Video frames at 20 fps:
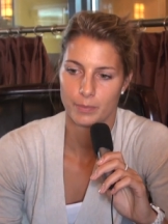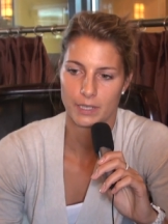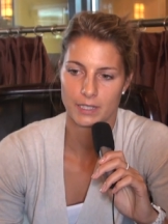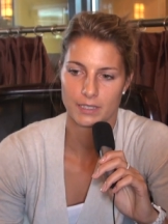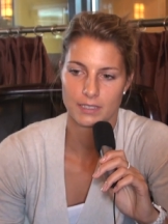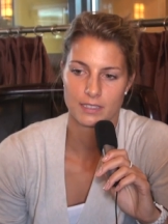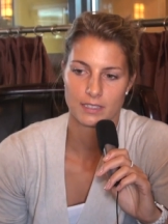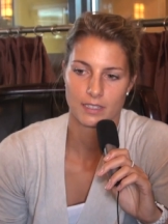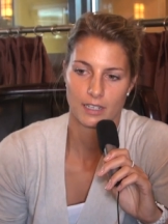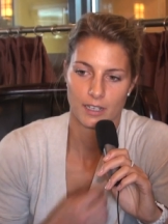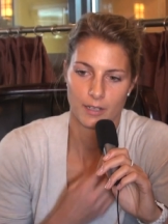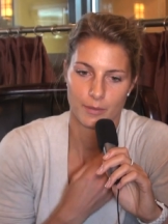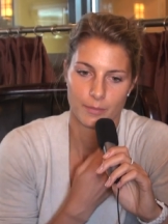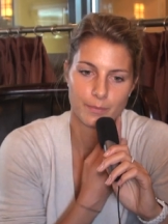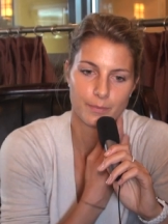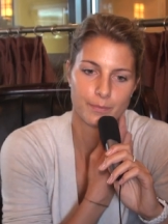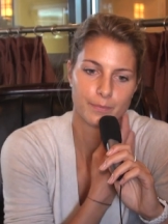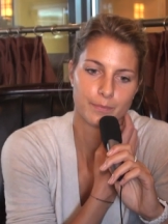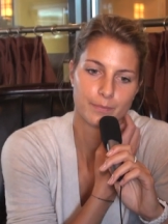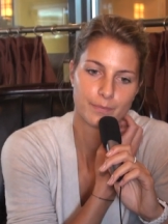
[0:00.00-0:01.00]
But
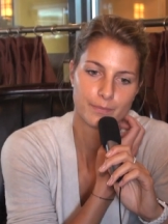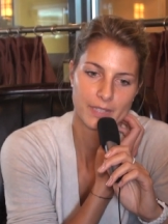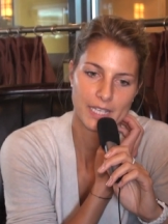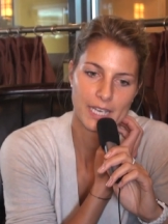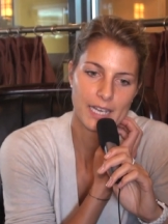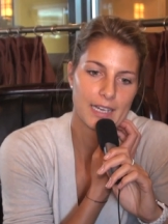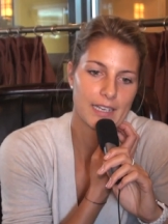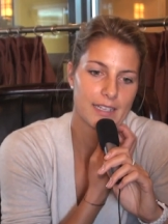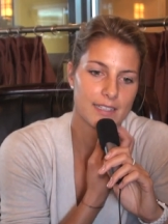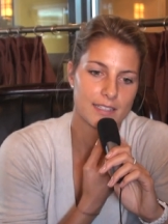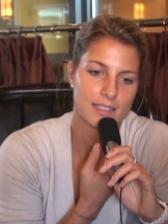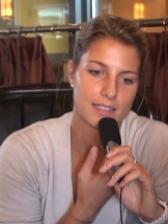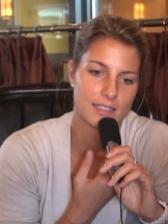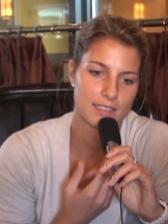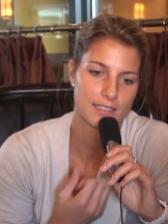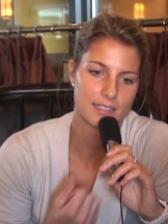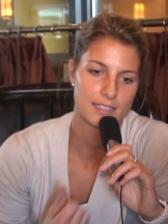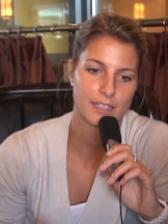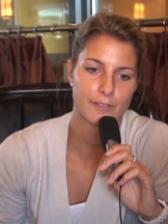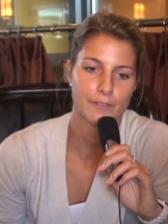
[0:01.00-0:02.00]
um, yeah, it's
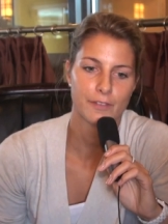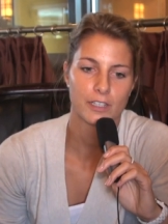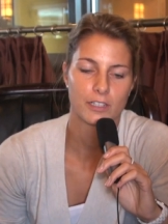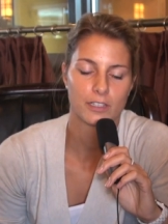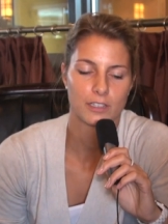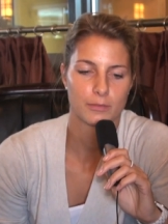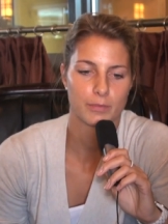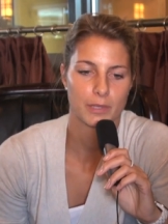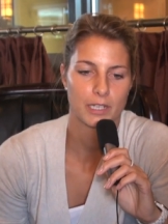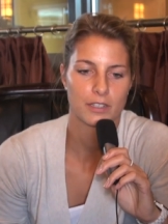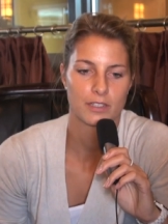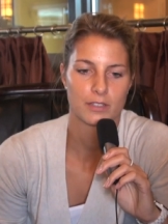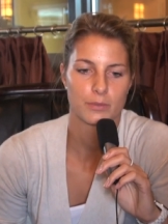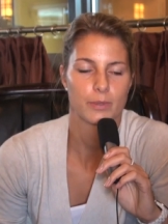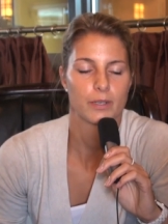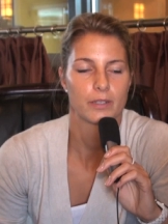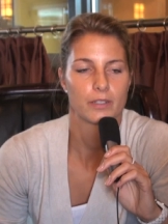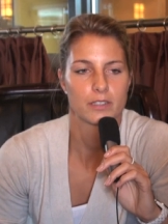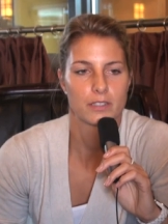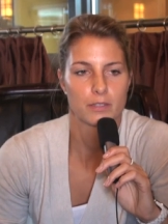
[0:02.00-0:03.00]
it's difficult
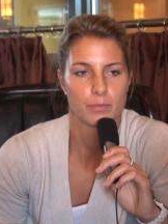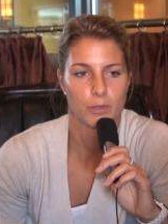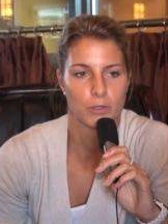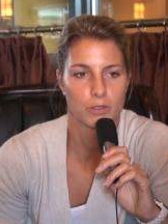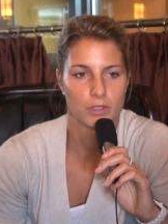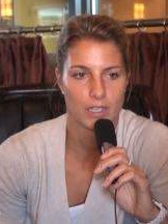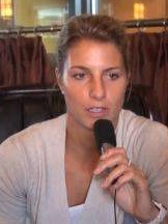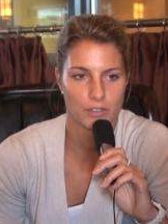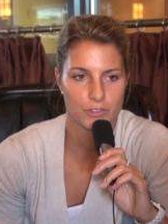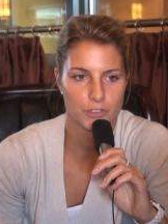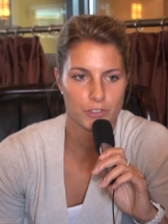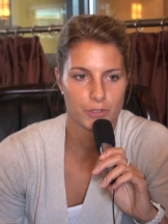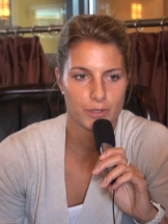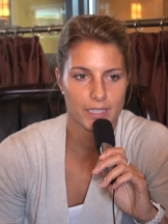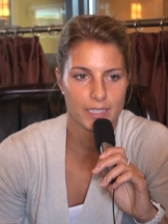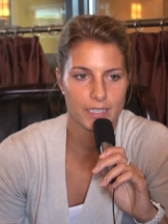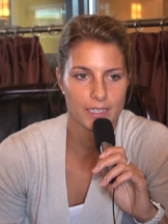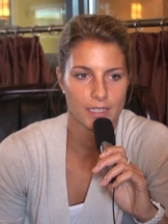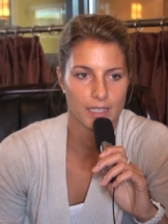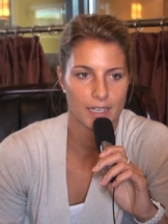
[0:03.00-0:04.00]
because we are a small
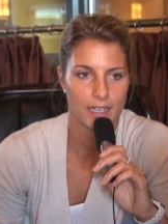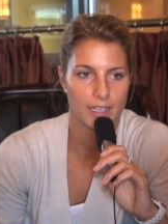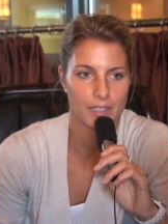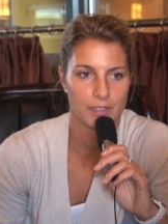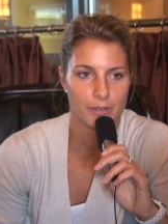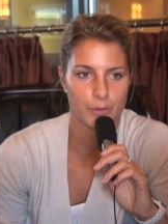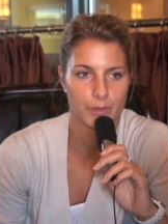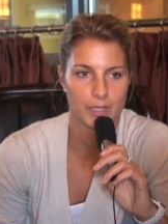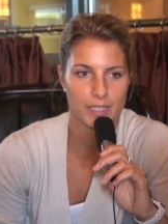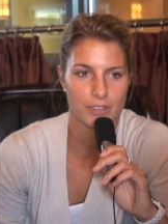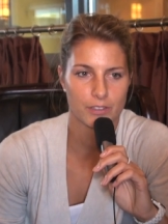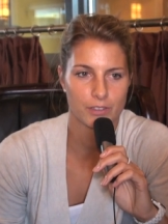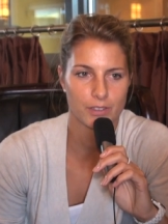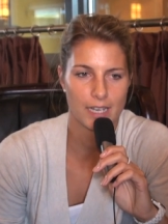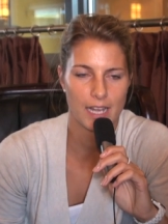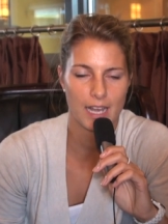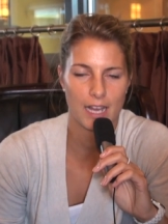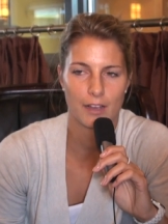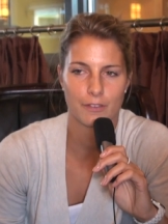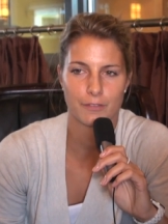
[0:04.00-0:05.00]
country and we
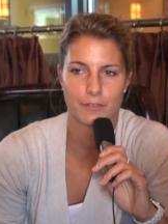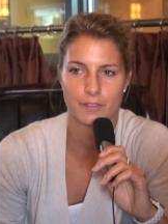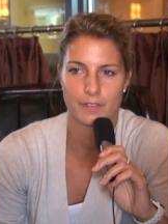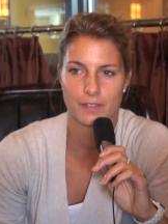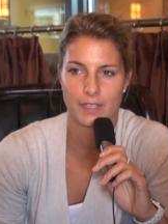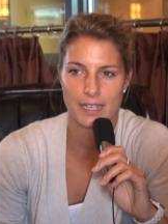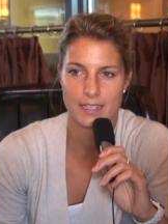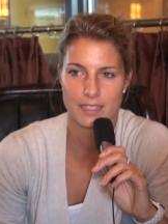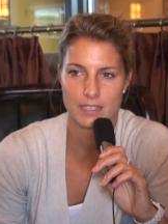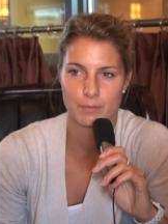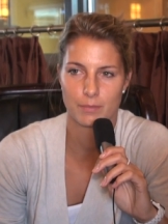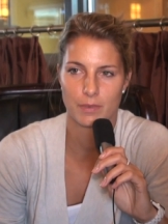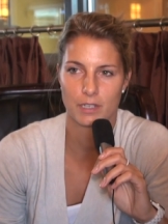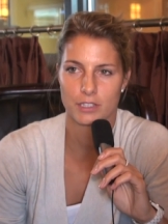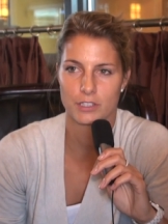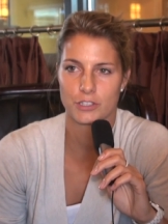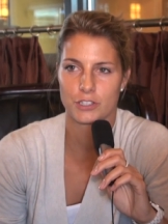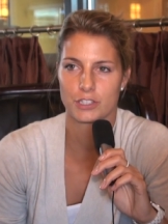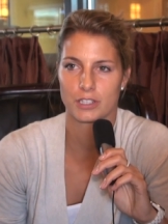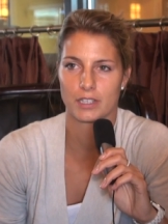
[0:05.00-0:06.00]
don't have as
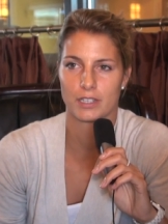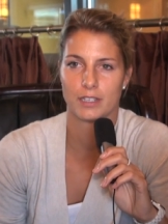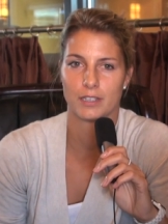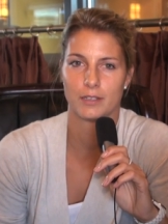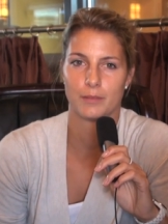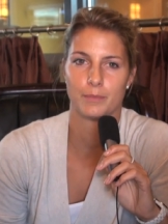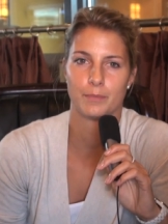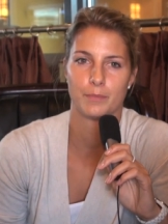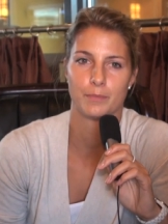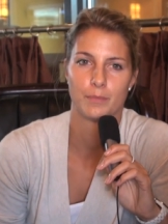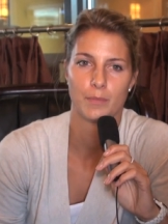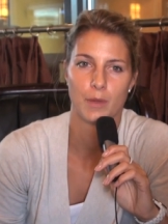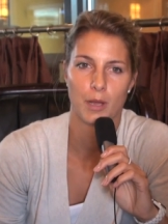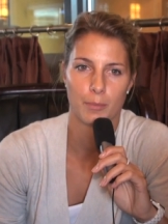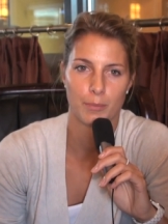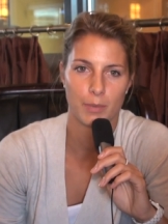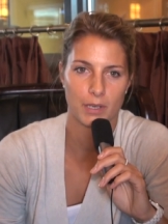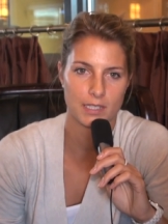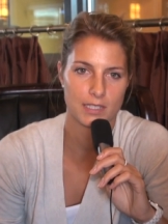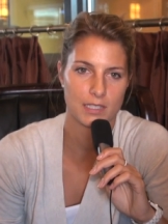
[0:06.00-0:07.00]
much um,
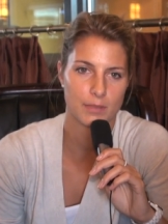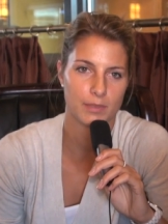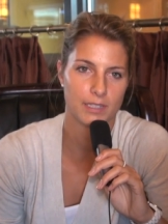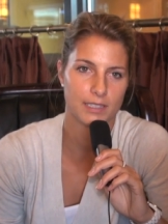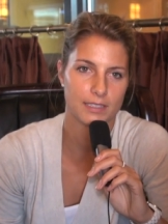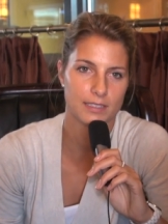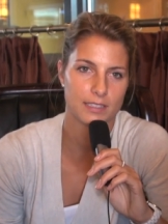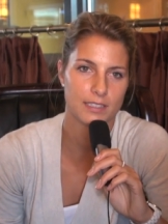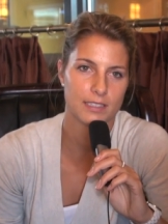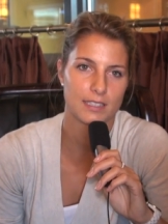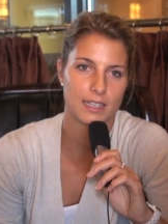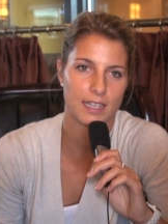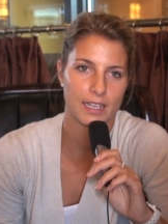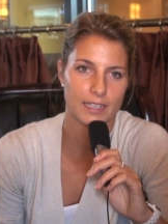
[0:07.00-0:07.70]
possibilities